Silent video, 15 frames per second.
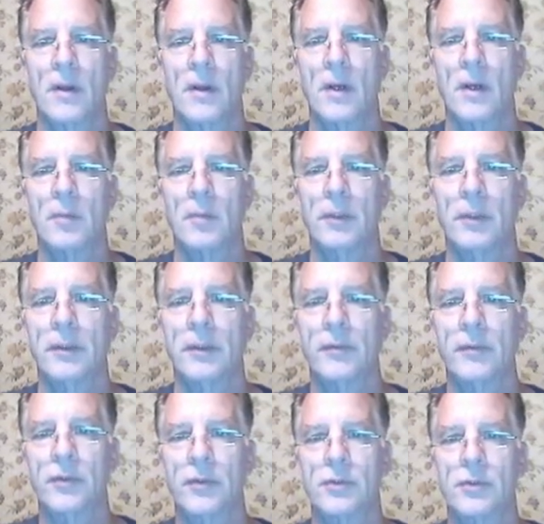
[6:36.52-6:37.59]
I believe
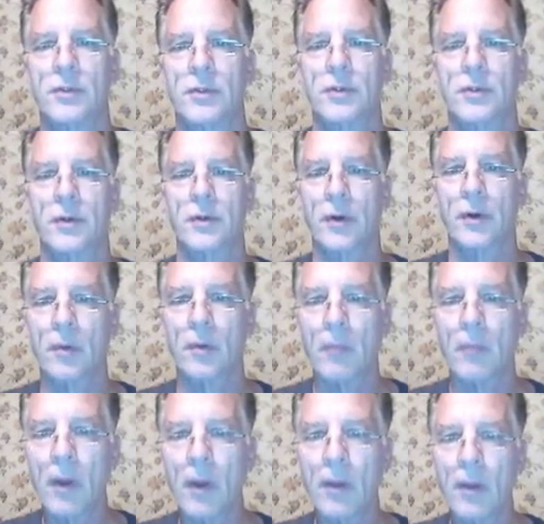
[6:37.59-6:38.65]
is the
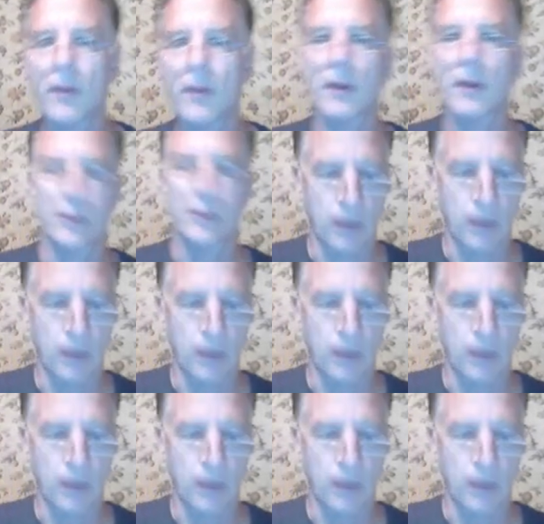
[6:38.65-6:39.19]
term that